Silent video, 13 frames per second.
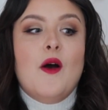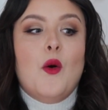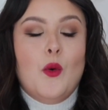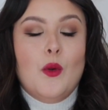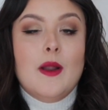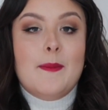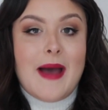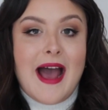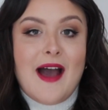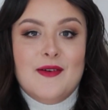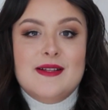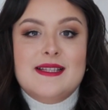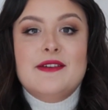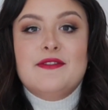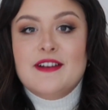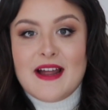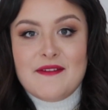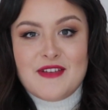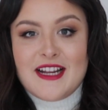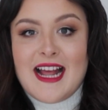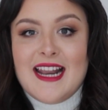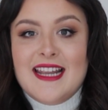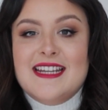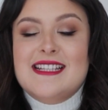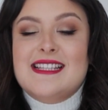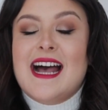all about different advent
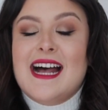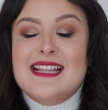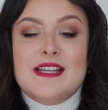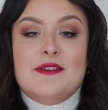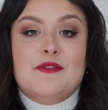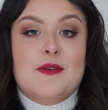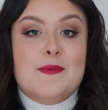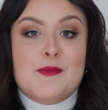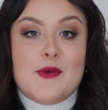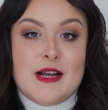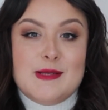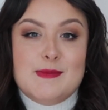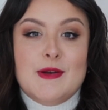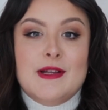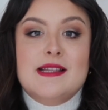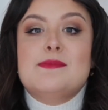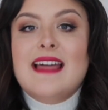calendars at different price points.